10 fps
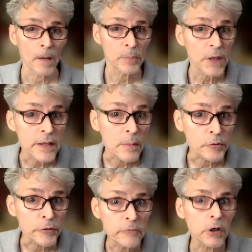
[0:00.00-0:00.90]
play a
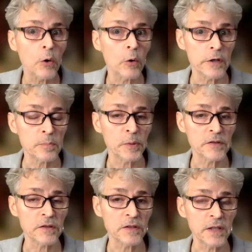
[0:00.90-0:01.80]
pre-recorded
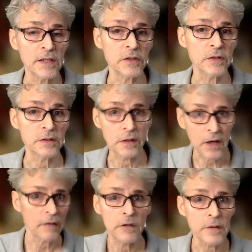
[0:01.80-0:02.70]
presentation to
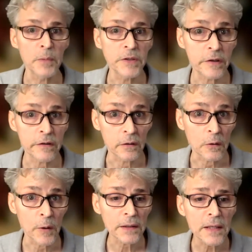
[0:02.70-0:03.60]
cover the material
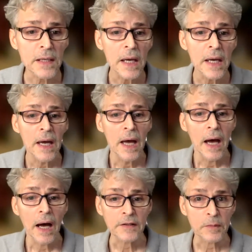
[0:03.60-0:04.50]
quickly.
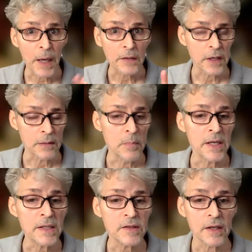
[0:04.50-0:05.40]
It's about 10
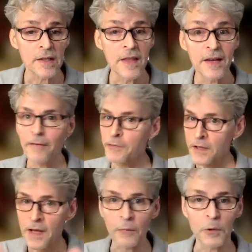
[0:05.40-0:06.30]
minutes, and then after
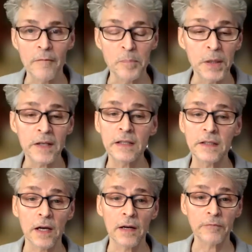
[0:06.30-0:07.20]
that we'll have plenty of
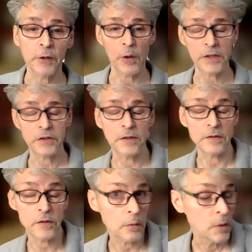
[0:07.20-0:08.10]
time for
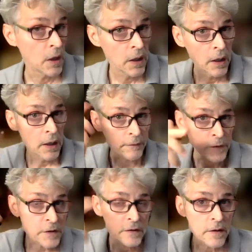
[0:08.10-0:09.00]
questions. So if you
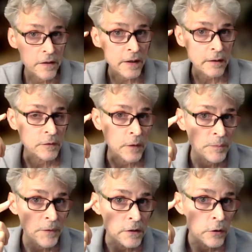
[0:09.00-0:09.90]
think of
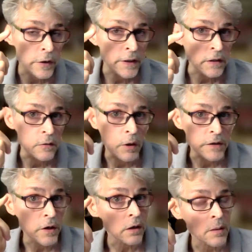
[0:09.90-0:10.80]
something during it you want
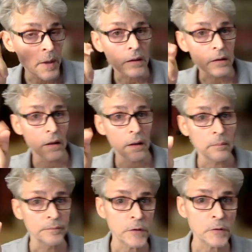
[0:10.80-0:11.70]
to talk about,
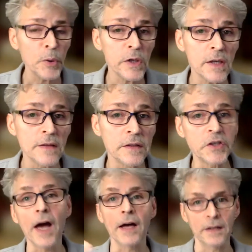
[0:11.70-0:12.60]
just put it in the
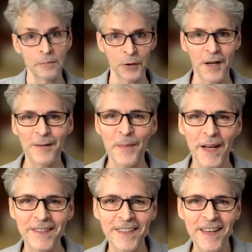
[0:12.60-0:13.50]
chat and we'll come
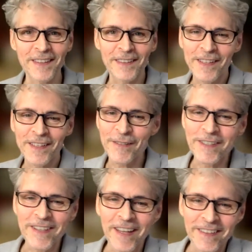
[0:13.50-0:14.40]
back to that later
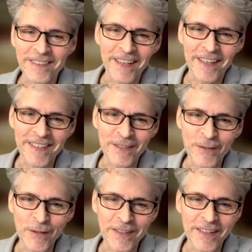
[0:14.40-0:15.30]
and get
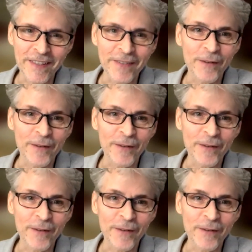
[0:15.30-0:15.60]
to it then.